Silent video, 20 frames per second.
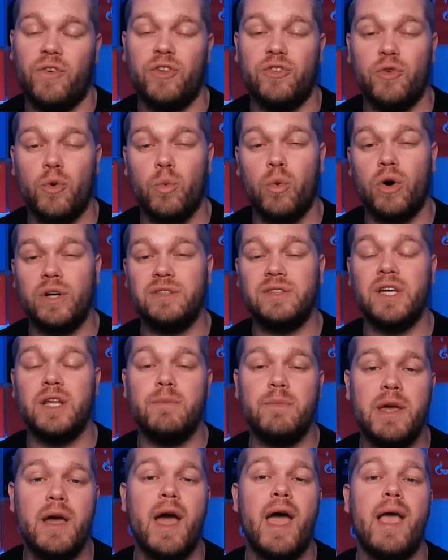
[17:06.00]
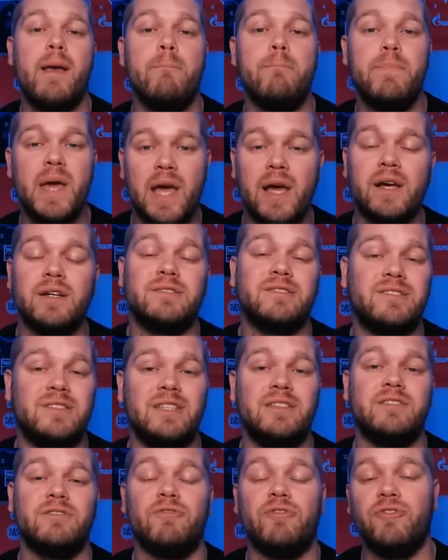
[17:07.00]
so what is going to be a big
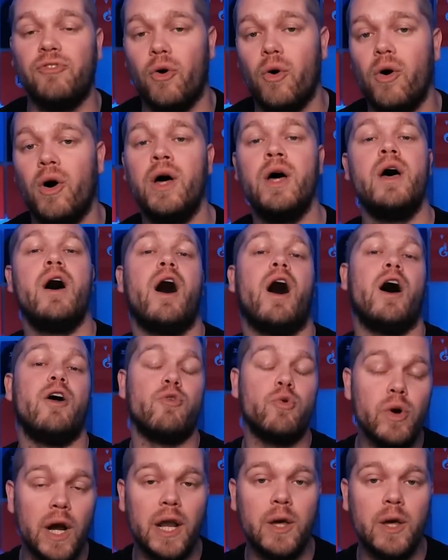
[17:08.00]
season 4. I really